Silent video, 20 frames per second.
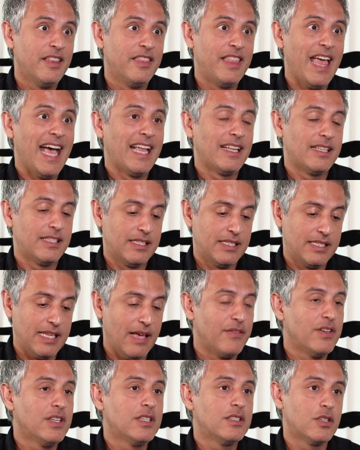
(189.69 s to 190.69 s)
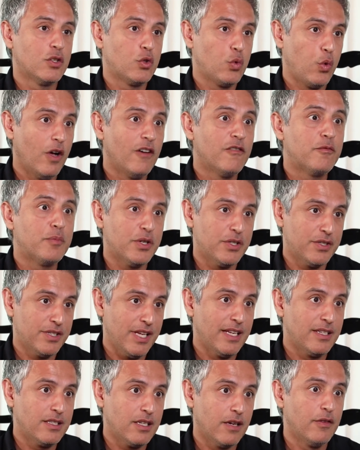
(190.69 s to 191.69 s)
that 7 to
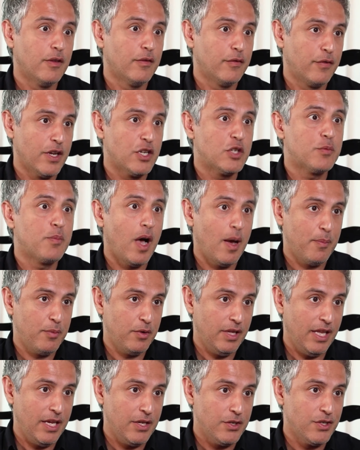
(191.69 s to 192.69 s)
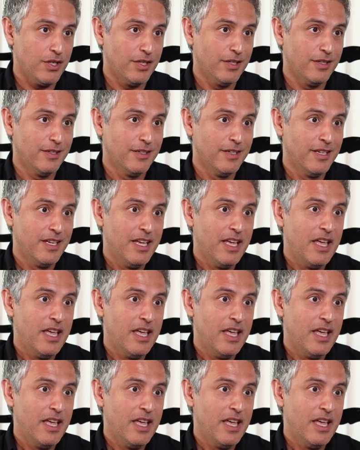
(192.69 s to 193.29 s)
12% of the French population